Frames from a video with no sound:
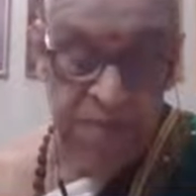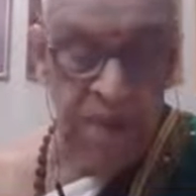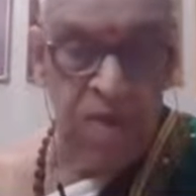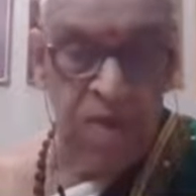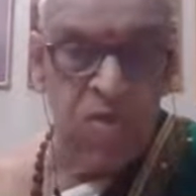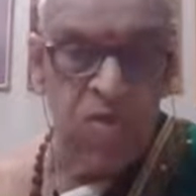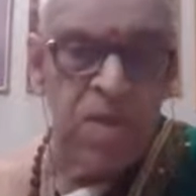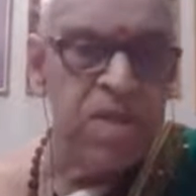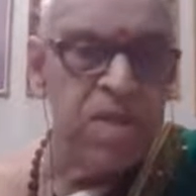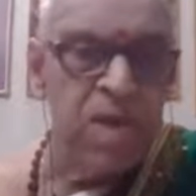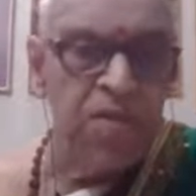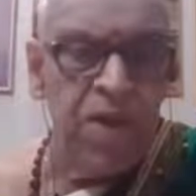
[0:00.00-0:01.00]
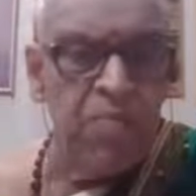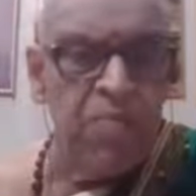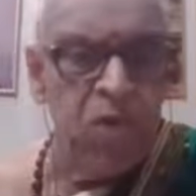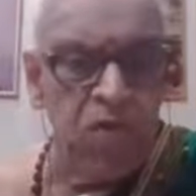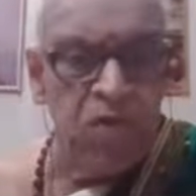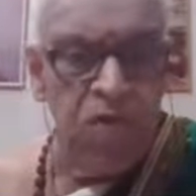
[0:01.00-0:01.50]
There also he is giving a
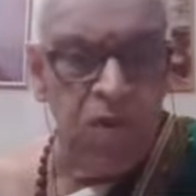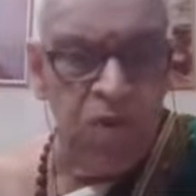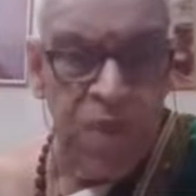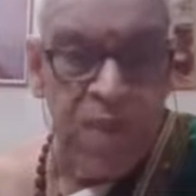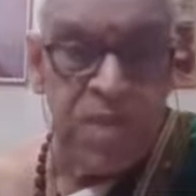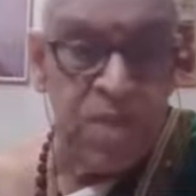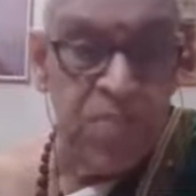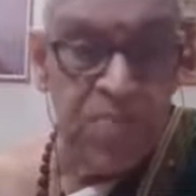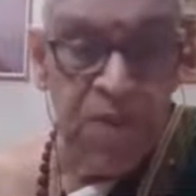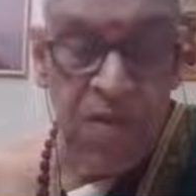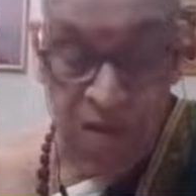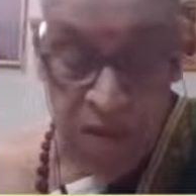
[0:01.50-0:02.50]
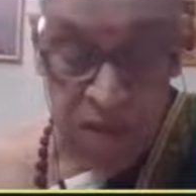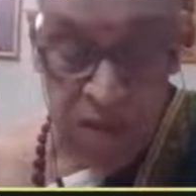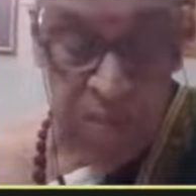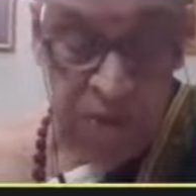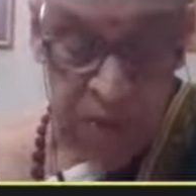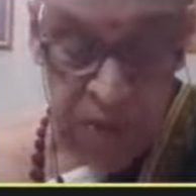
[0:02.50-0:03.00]
beautiful twist for the
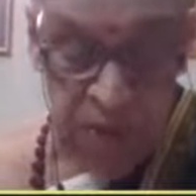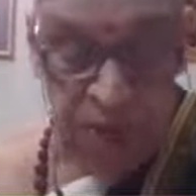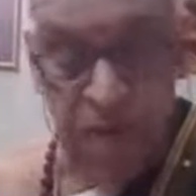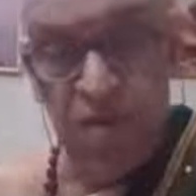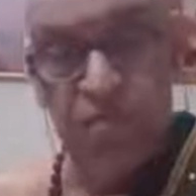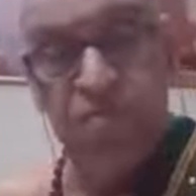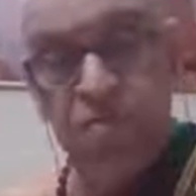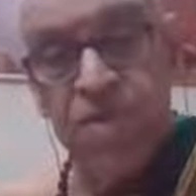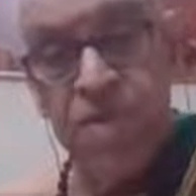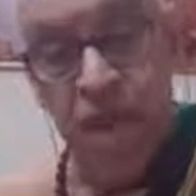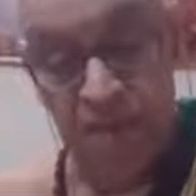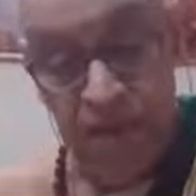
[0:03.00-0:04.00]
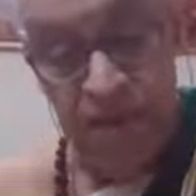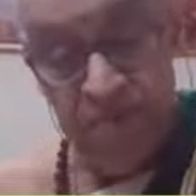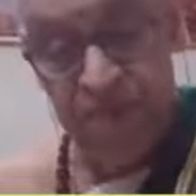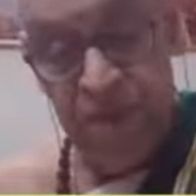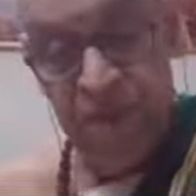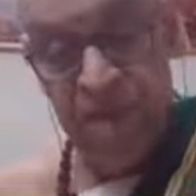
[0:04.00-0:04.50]
beauty of Devi.
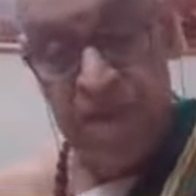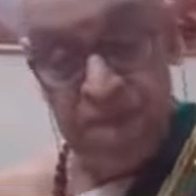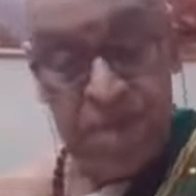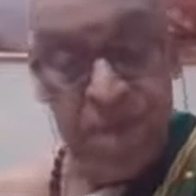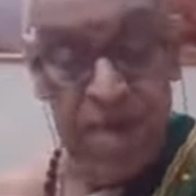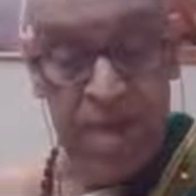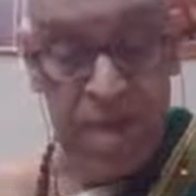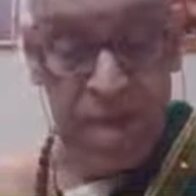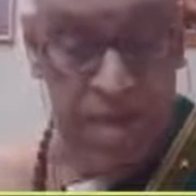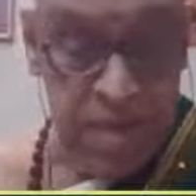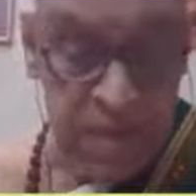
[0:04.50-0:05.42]
He says,